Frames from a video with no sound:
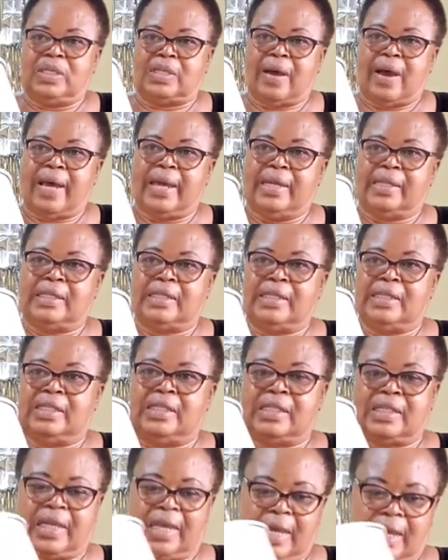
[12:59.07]
our 8 inches
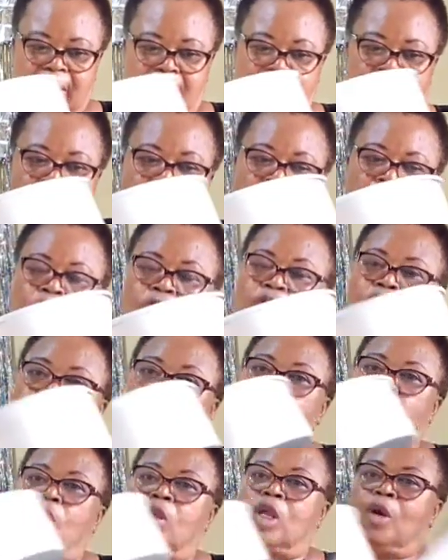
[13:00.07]
cake.
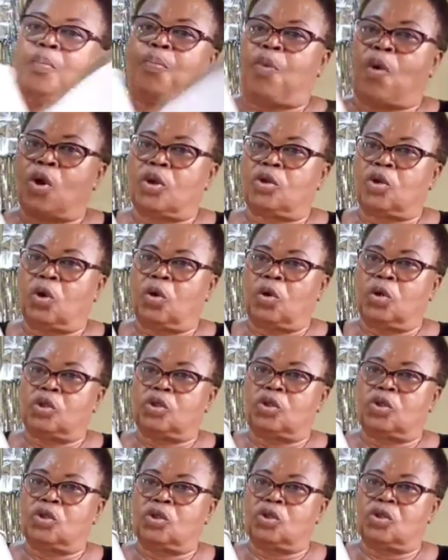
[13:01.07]
The board you're going
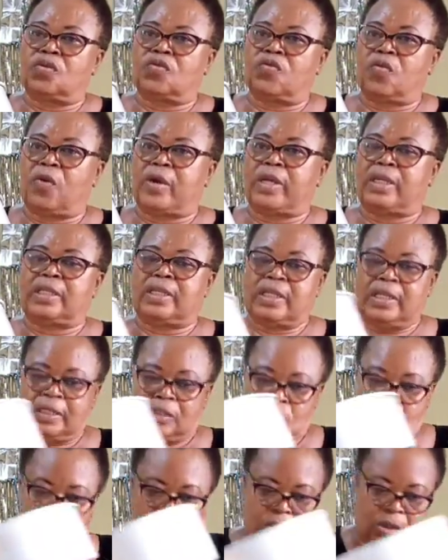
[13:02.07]
to use for it is
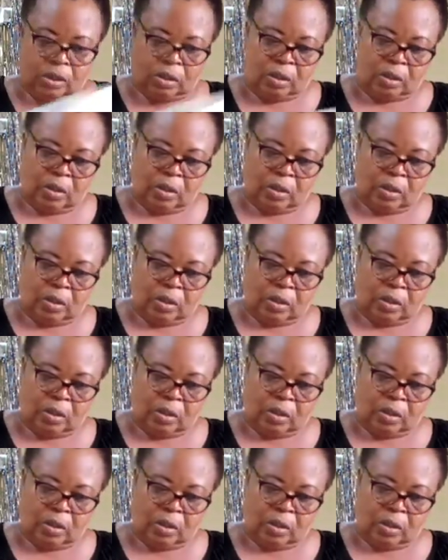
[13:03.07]
what?